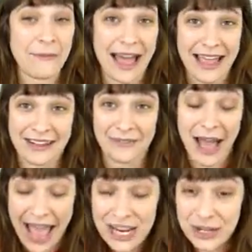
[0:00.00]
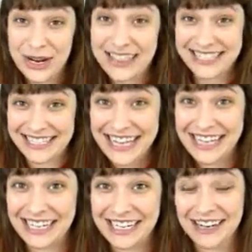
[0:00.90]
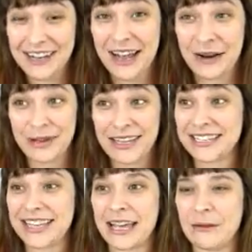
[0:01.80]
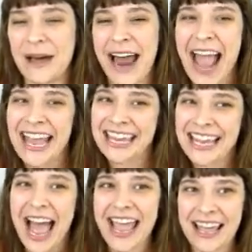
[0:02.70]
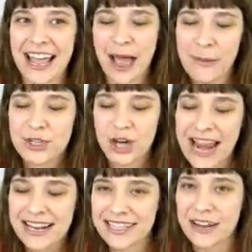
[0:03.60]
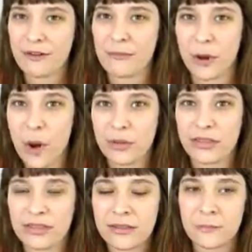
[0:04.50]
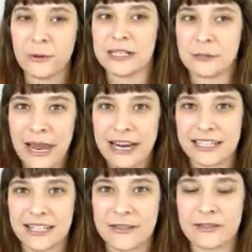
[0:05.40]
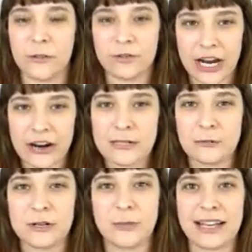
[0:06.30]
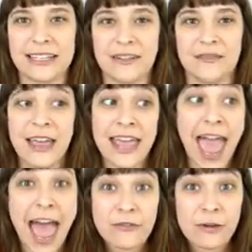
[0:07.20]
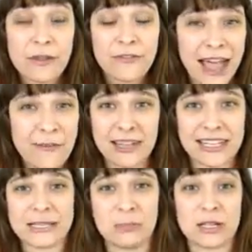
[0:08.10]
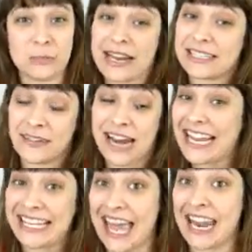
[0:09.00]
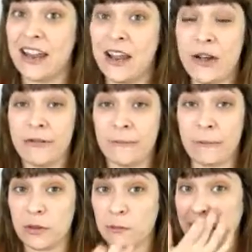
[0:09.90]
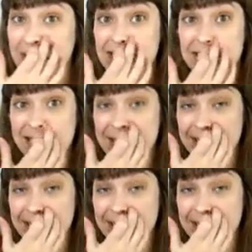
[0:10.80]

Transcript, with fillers: I, I enjoyed the scene. I really did. But I, I, I'm trying to see it from both perspectives, from Sharon's perspective and from the family's perspective, and I get it from both places.